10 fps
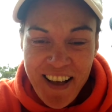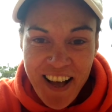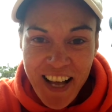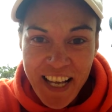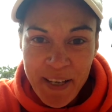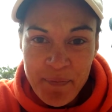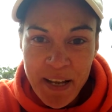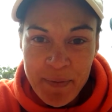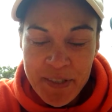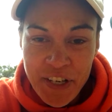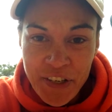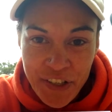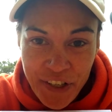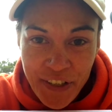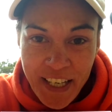Hi, my name is
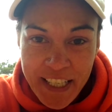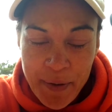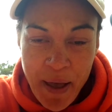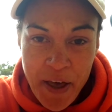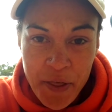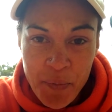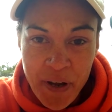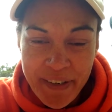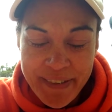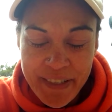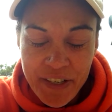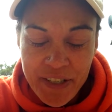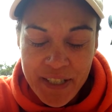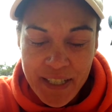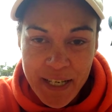Coco and I'm a health and wellness
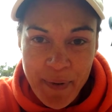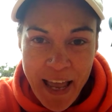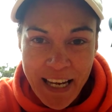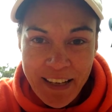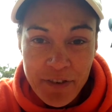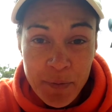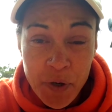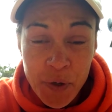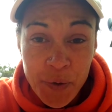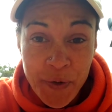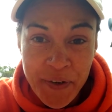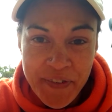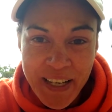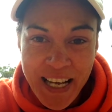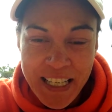coach and I'm hailing from a cool and
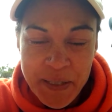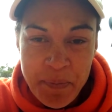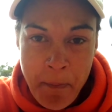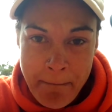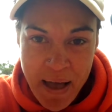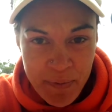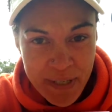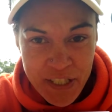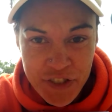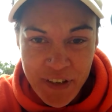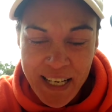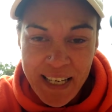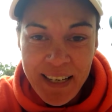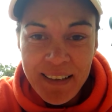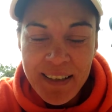overcast Melbourne,
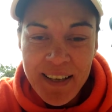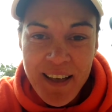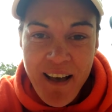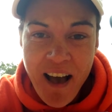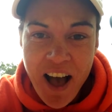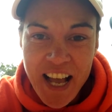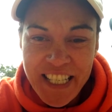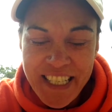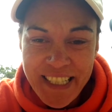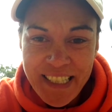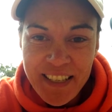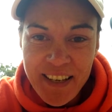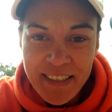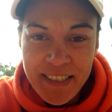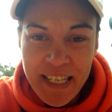Australia. I'd just
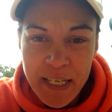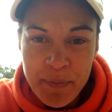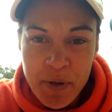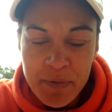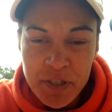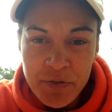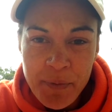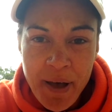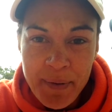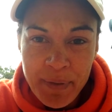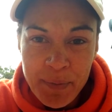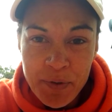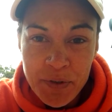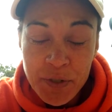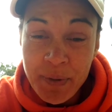like to take a moment to remind
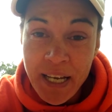people to